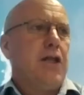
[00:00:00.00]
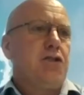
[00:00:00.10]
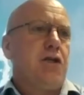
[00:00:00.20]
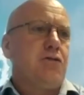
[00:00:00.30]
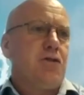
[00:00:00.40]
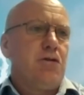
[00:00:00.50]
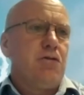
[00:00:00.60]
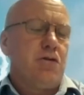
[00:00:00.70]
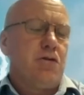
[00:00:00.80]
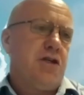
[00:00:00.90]

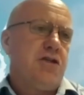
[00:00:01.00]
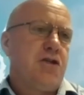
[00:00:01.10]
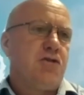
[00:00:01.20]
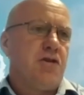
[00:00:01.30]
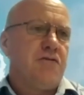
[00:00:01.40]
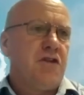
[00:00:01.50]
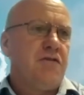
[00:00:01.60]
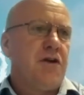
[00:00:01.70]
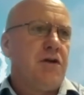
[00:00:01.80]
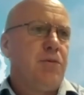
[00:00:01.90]
CO2, CO2 is obviously
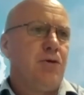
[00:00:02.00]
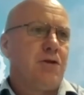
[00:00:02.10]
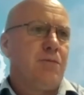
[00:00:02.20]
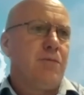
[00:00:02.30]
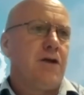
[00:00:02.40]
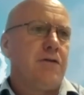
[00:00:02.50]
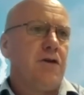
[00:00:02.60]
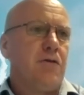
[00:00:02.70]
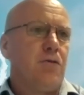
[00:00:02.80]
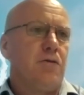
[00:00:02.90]
very important, but I
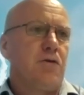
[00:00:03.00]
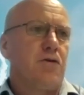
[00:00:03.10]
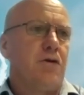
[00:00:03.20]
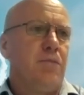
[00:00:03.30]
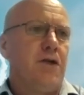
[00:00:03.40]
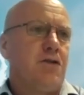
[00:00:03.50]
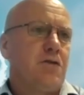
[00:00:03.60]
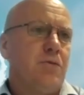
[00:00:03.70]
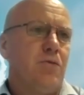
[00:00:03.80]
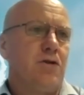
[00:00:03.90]
think what we've got to
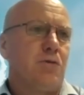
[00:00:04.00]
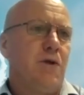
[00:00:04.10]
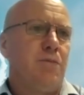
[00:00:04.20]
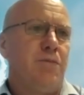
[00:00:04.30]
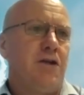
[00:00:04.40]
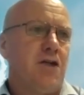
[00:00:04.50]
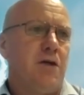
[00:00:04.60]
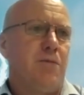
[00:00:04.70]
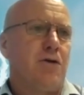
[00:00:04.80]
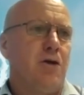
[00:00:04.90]
miss and what's being picked
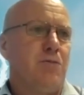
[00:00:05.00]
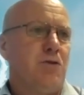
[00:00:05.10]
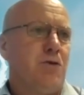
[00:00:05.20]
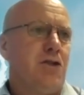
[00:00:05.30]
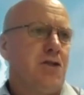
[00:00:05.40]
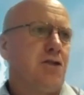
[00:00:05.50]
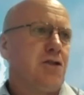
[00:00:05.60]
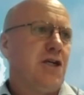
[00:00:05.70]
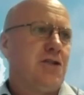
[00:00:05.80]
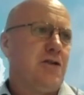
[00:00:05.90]
up at
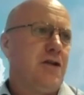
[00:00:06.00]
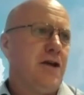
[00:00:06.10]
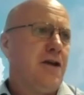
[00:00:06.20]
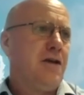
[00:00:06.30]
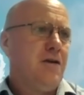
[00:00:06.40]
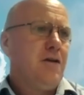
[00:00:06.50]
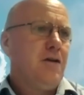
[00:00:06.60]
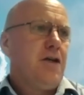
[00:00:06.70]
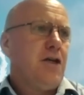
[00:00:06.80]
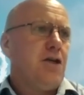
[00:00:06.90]
COP26 yesterday
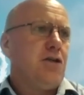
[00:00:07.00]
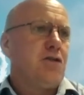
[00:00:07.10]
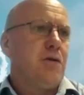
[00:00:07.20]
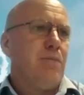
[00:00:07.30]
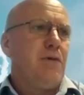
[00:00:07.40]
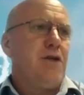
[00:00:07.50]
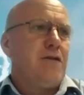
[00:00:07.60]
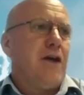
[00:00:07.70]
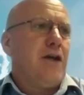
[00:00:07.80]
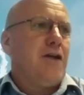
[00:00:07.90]
is that
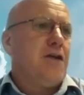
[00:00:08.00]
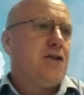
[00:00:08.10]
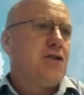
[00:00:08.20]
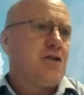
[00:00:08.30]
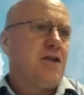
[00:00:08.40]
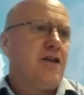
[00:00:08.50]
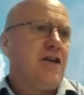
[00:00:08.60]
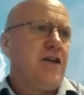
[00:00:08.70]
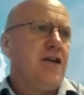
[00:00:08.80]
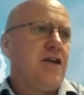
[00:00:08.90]
methane is,
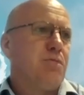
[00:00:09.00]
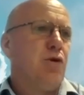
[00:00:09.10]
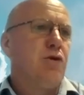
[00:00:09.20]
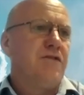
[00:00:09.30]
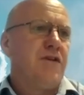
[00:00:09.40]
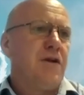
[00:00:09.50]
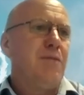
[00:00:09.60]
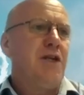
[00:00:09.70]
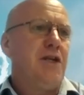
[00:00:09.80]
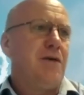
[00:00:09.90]
is more of an
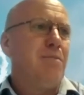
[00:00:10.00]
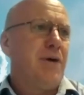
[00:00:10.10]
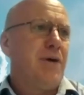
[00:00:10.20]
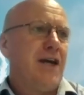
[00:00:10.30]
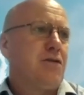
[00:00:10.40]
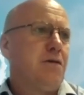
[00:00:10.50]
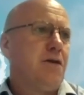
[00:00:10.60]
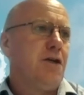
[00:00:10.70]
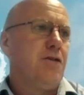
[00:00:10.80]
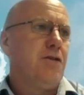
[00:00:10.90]
immediate impact
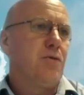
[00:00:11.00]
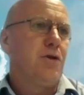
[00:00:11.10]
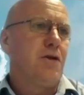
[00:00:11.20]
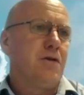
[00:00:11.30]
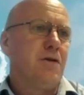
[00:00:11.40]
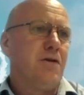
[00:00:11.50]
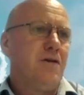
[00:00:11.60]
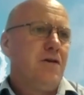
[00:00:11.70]
in that we can,